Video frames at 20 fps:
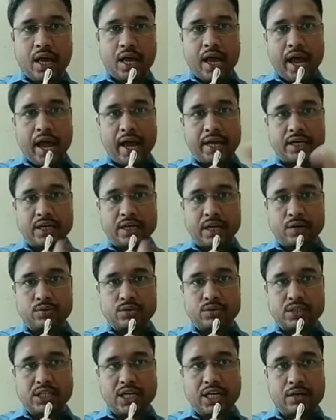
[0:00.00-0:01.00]
and
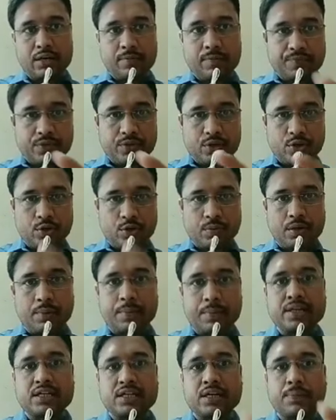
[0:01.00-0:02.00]
downside you will
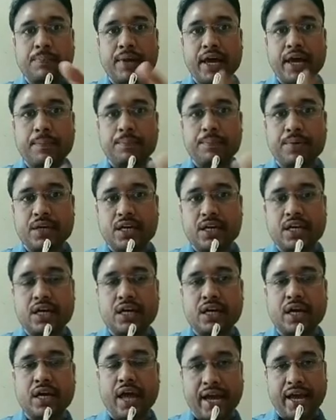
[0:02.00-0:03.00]
multiply
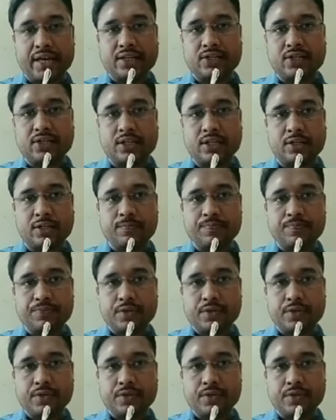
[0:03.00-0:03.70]
b and d,